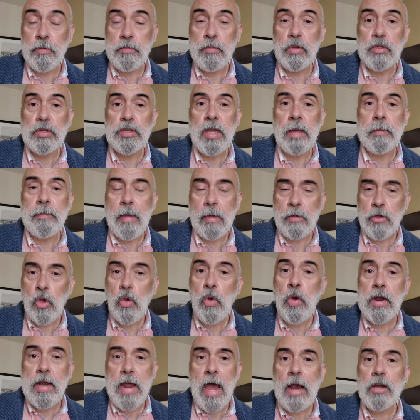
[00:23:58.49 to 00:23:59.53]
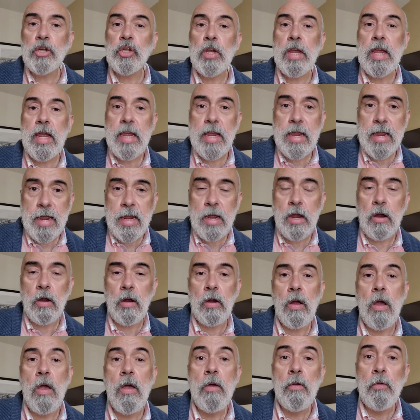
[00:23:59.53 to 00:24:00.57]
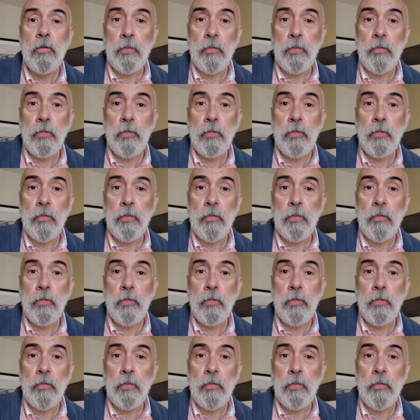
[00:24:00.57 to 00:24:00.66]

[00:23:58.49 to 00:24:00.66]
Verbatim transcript: the museum that you could actually hear